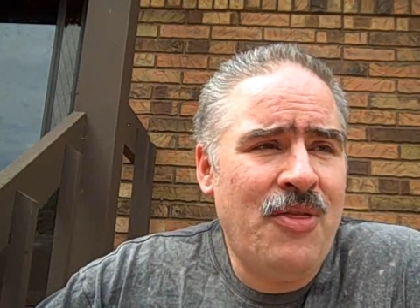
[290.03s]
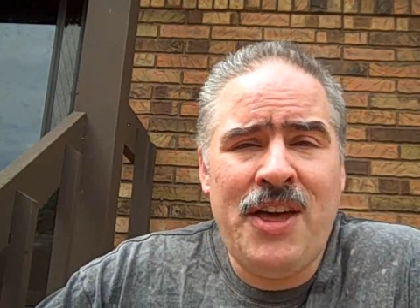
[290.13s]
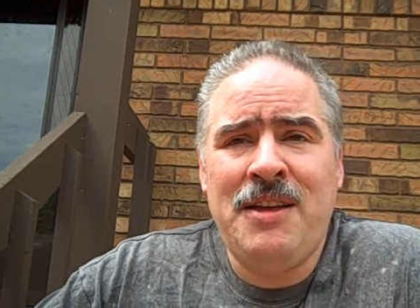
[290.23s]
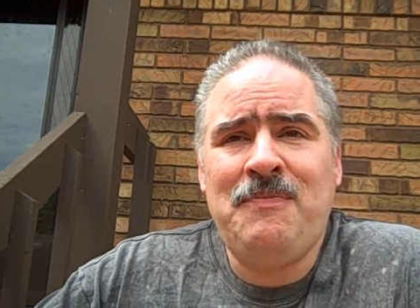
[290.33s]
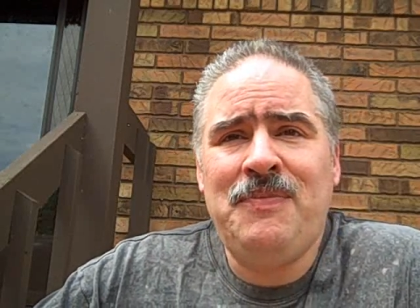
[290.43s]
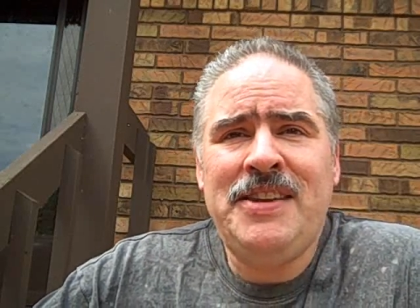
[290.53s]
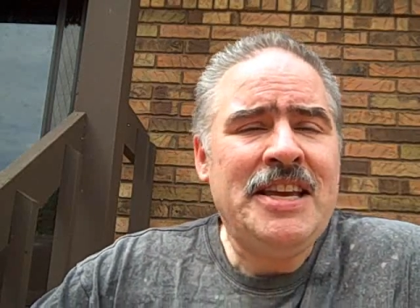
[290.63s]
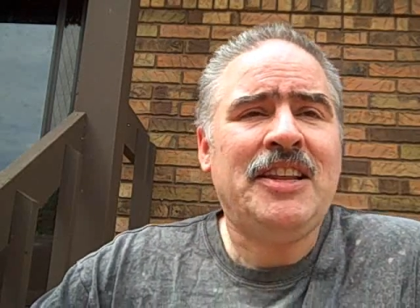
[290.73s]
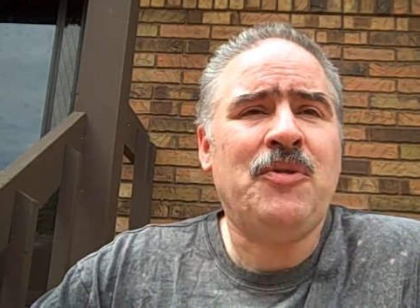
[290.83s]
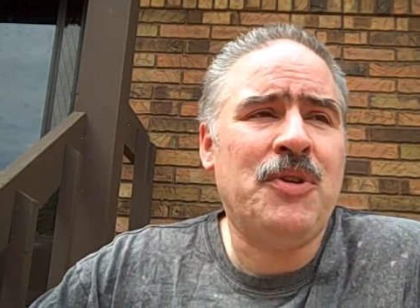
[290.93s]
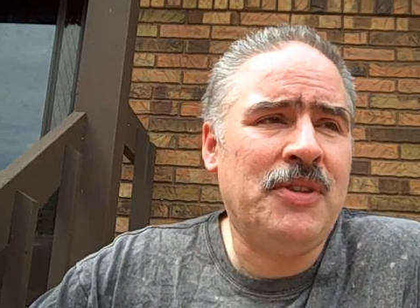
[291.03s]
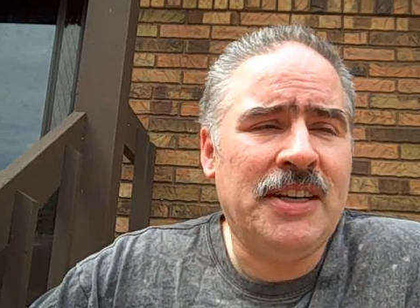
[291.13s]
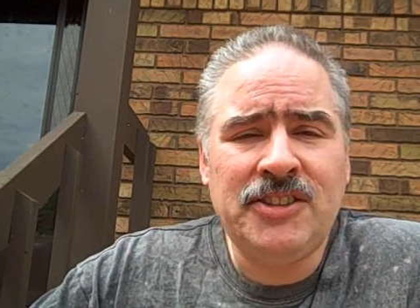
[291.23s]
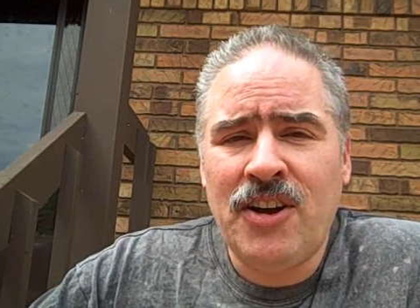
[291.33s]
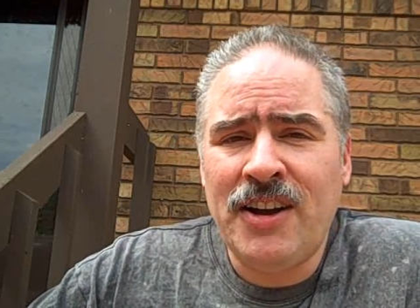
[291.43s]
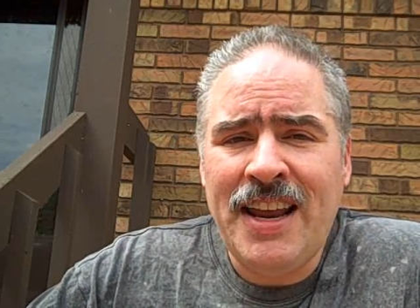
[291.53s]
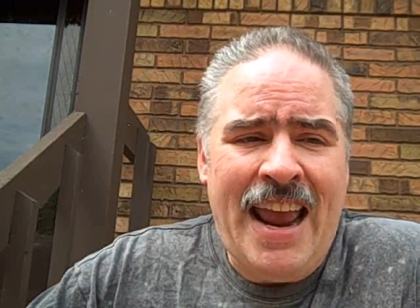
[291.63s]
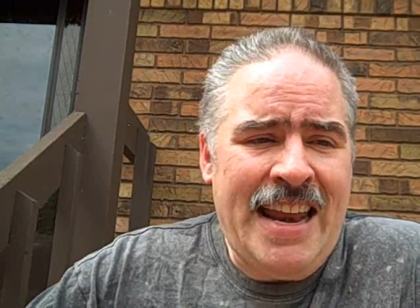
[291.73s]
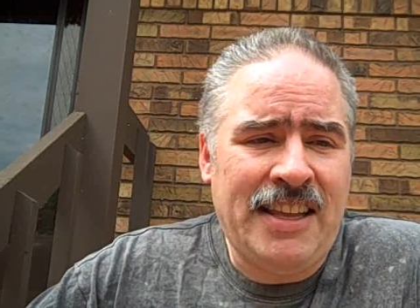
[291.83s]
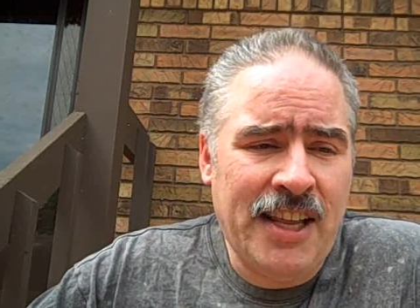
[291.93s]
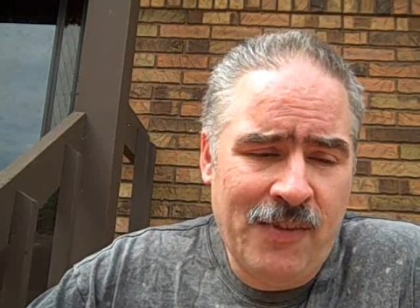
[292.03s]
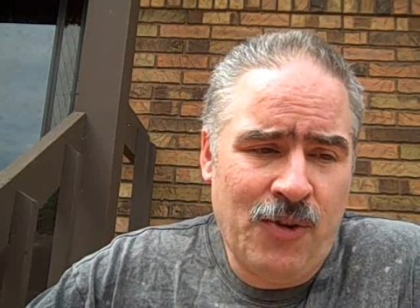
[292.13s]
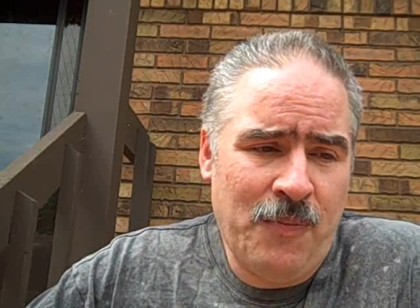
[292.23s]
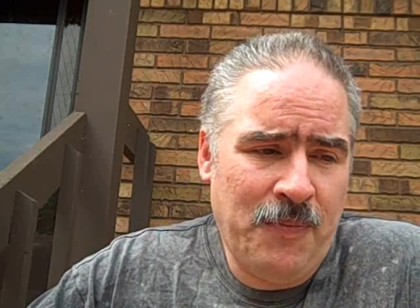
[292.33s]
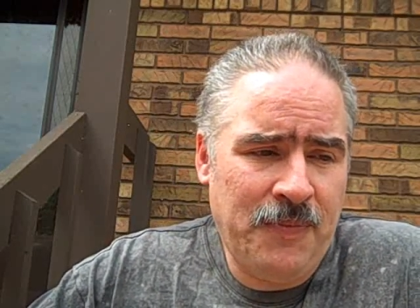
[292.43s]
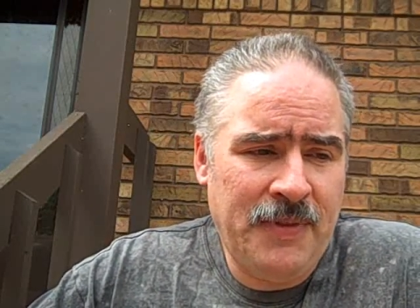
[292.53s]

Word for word: than dealing with this on any level.